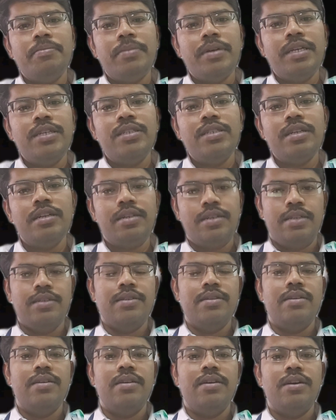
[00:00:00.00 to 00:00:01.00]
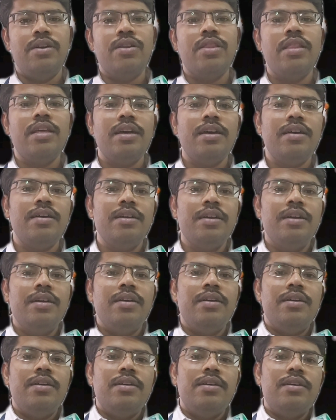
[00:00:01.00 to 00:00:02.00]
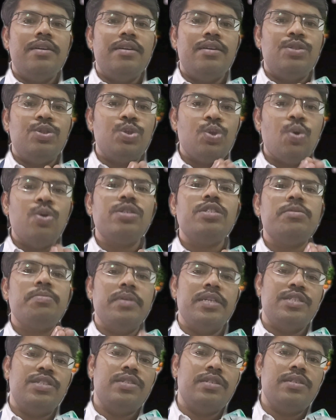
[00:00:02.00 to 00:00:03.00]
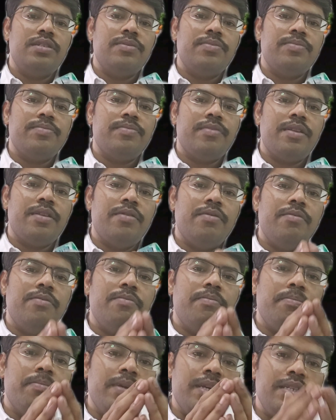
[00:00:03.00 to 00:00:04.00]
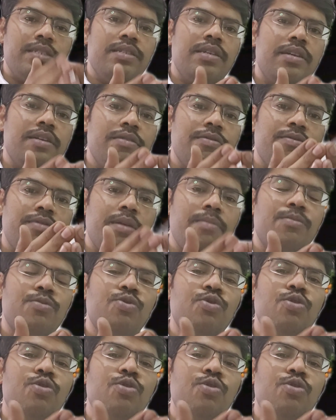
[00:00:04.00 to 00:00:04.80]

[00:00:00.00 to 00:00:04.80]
patient or the source patient from